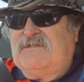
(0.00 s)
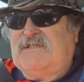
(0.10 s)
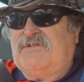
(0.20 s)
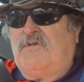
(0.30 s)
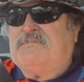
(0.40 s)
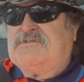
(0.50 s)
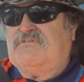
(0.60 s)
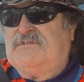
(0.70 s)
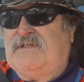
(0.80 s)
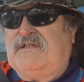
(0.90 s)
they had an
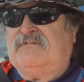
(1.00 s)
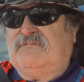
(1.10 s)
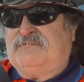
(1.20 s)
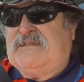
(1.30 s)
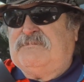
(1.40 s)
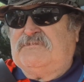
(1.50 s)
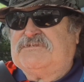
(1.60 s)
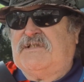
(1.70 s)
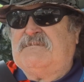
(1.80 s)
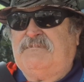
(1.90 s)
option when they had, when people
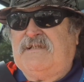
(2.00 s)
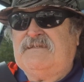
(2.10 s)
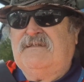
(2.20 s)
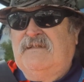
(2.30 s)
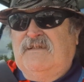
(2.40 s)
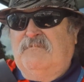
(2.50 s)
started playing